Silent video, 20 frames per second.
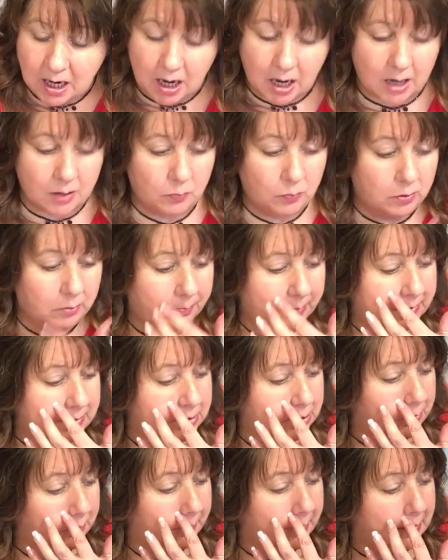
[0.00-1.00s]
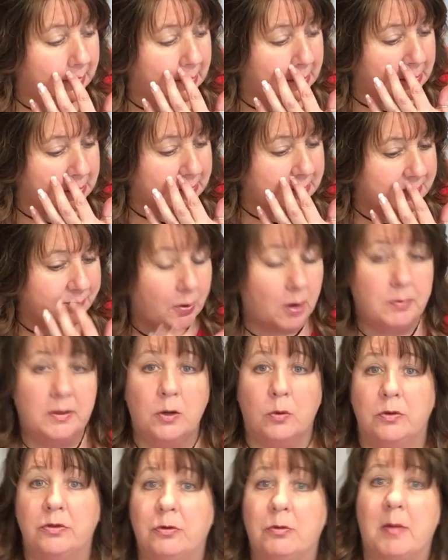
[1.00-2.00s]
I will be doing is probably
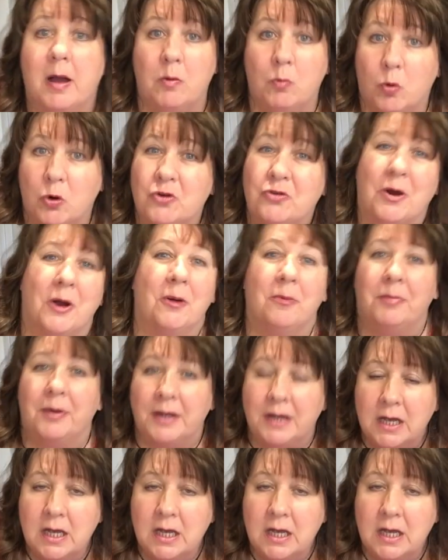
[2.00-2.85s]
going through my wardrobe